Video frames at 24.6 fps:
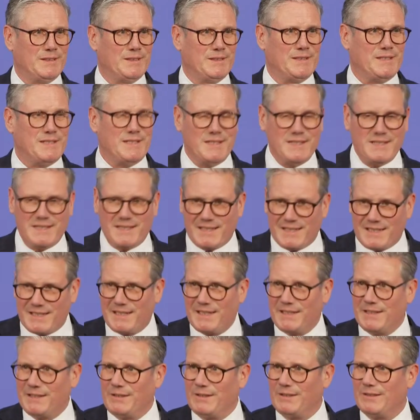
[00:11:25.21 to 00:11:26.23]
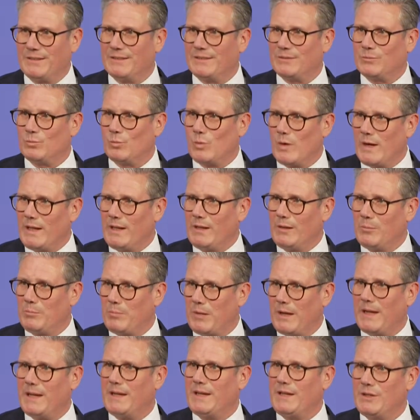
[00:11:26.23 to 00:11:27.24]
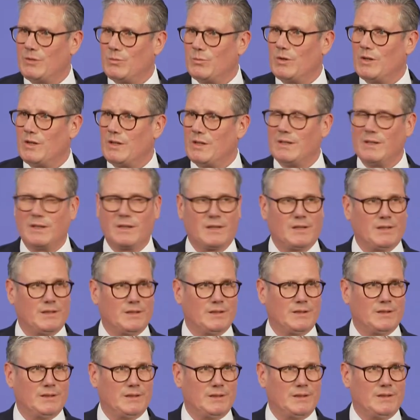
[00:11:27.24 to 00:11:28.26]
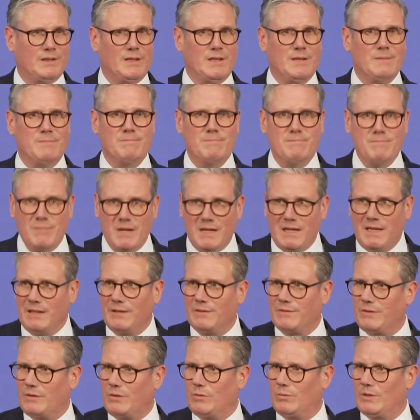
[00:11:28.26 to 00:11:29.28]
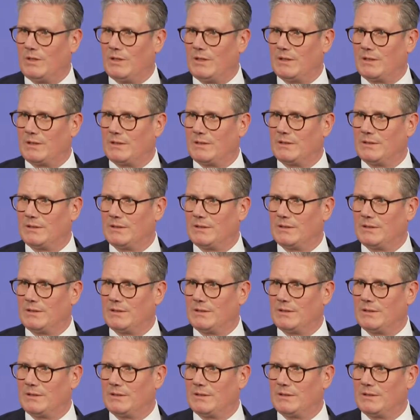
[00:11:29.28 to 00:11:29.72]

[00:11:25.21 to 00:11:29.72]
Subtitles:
This is skilled, well-paid work, meaningful work,